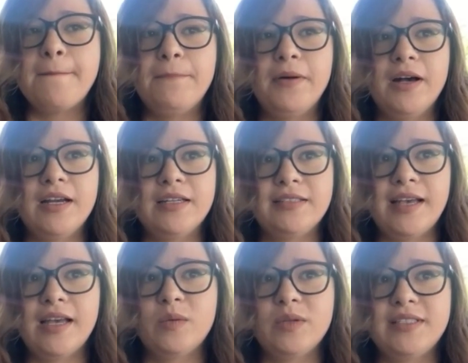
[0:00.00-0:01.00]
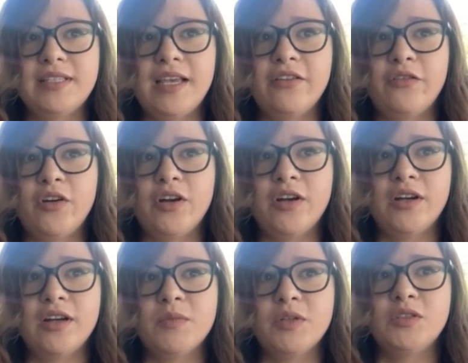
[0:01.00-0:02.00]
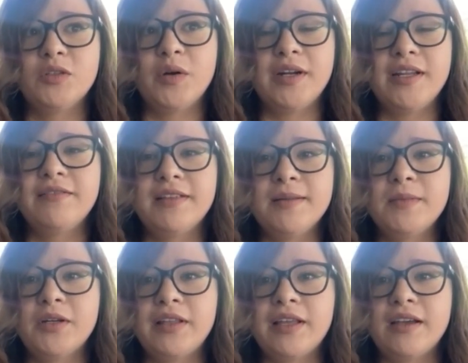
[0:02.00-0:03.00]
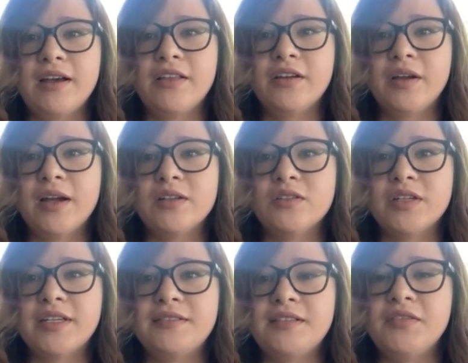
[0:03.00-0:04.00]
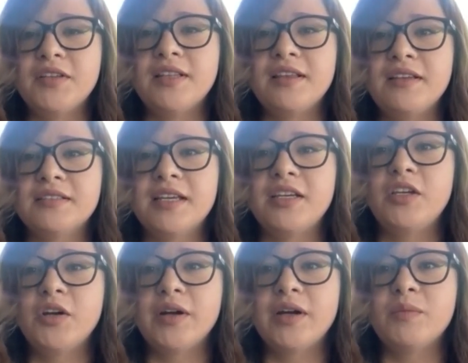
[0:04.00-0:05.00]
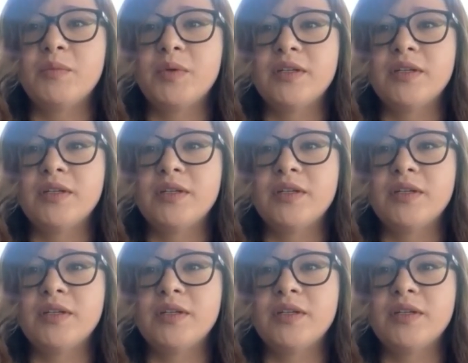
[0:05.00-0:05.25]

but I would say for a majority of them, they're like other countries, even things like Europe,